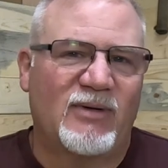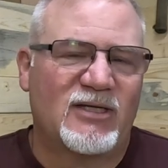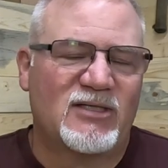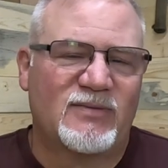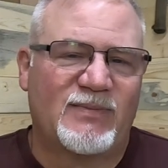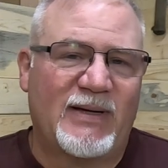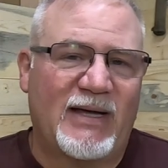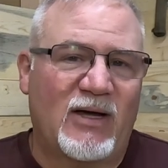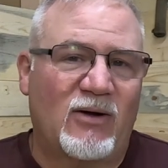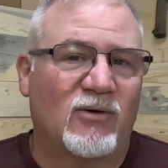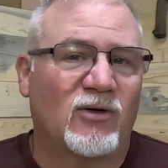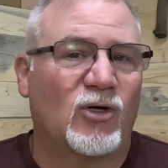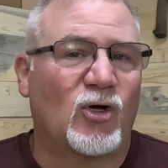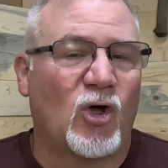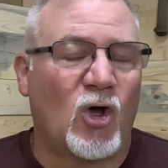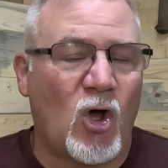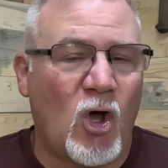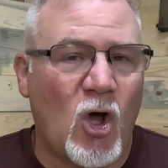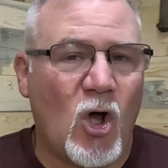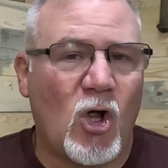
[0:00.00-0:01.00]
much power at
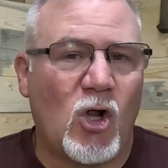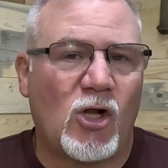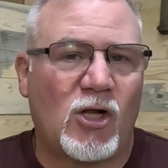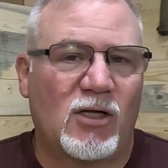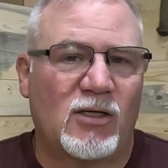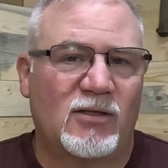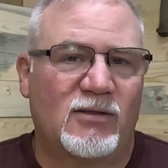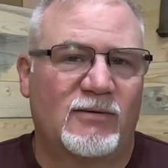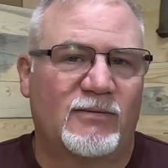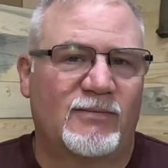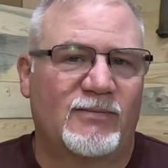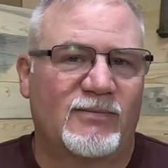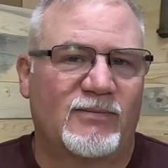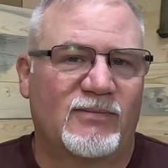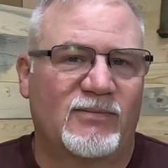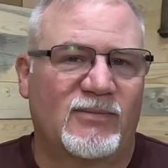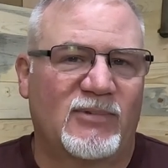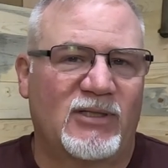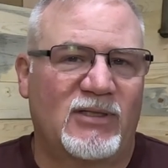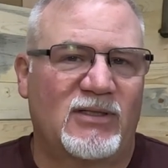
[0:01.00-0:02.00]
all
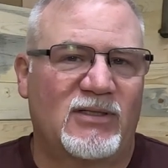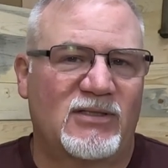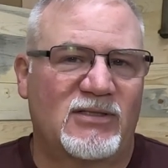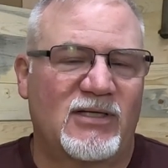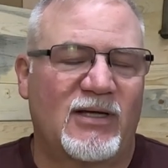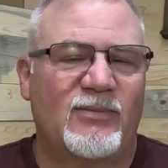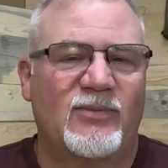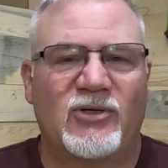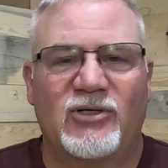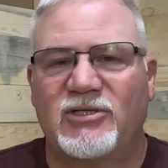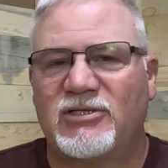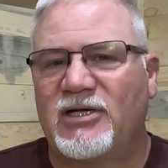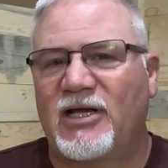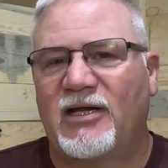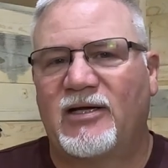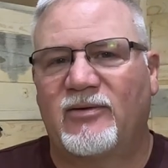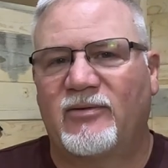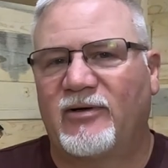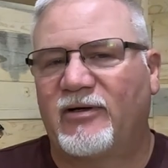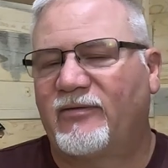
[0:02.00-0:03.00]
in December and
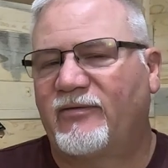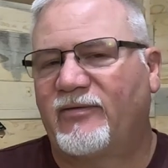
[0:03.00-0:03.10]
January